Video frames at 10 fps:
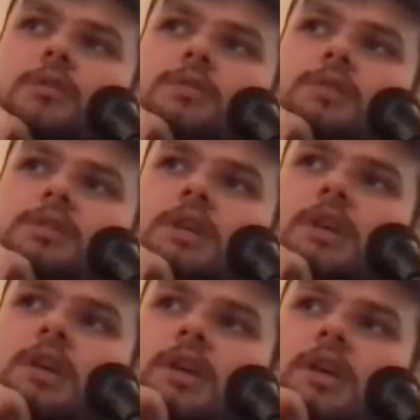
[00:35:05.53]
It was
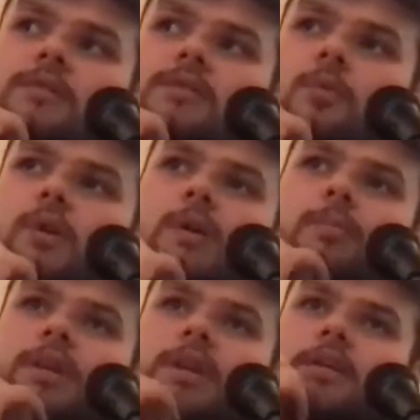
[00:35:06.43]
the
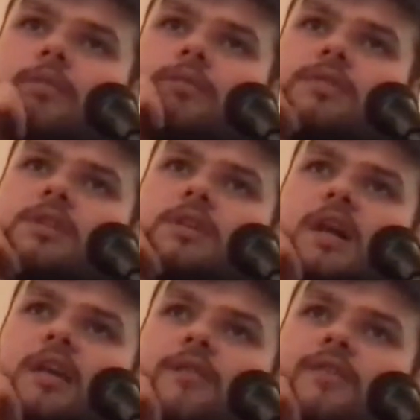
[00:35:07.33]
wordplay, it was the
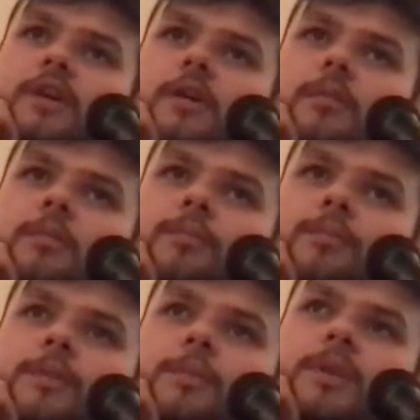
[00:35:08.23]
kind of
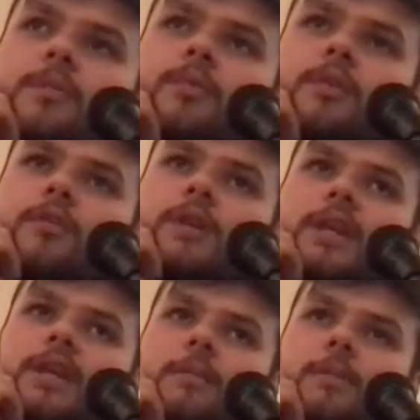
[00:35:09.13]
the people that
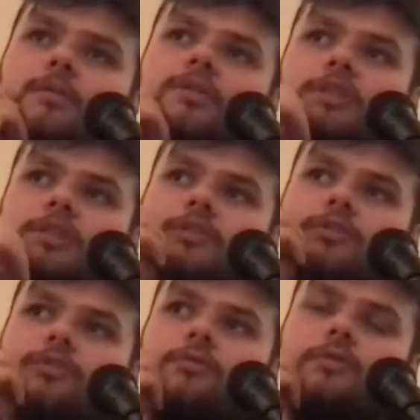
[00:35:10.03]
created emotion in
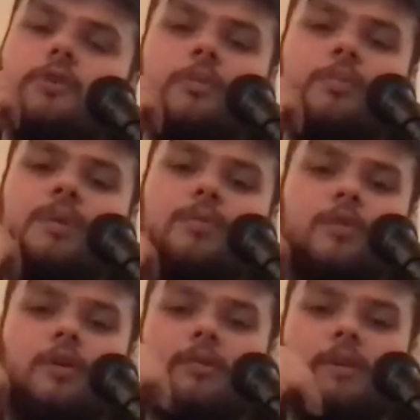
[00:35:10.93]
you, you know, the people
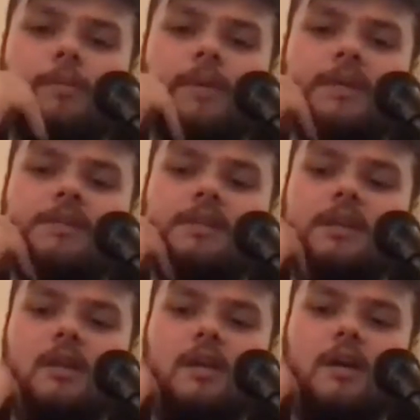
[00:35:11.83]
that made
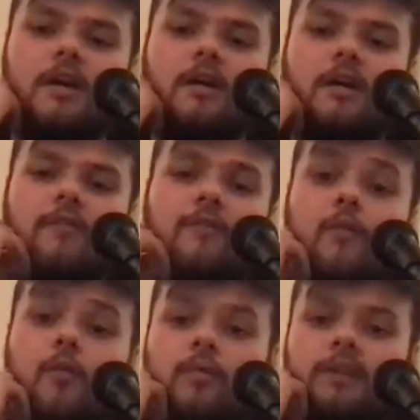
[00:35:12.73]
a
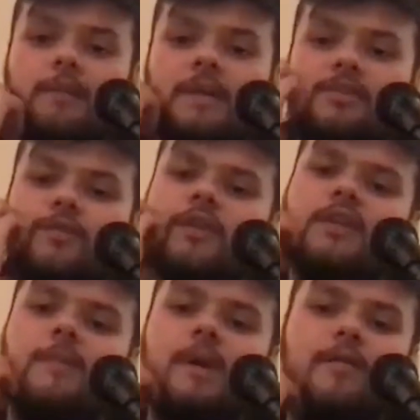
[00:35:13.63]
thought, they made you
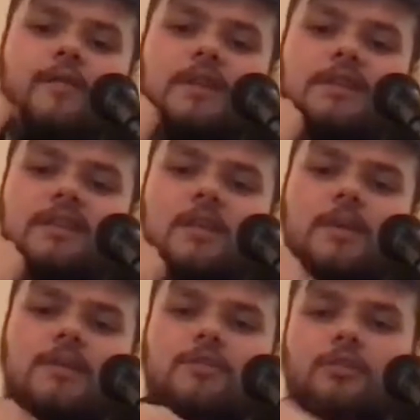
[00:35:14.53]
think about things and they
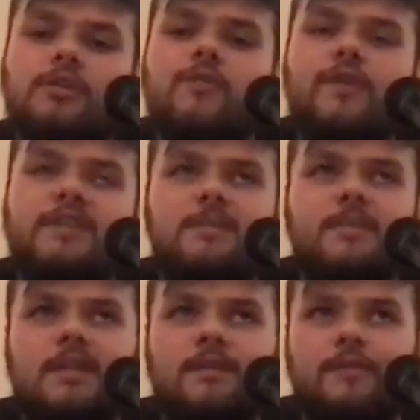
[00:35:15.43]
made you look at things a
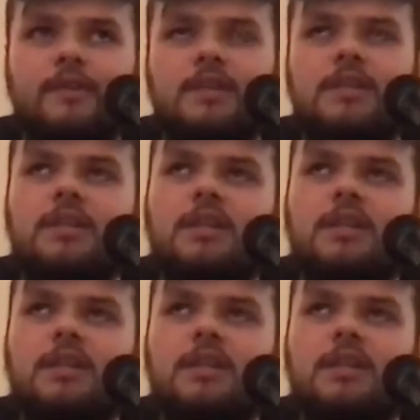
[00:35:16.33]
bit differently.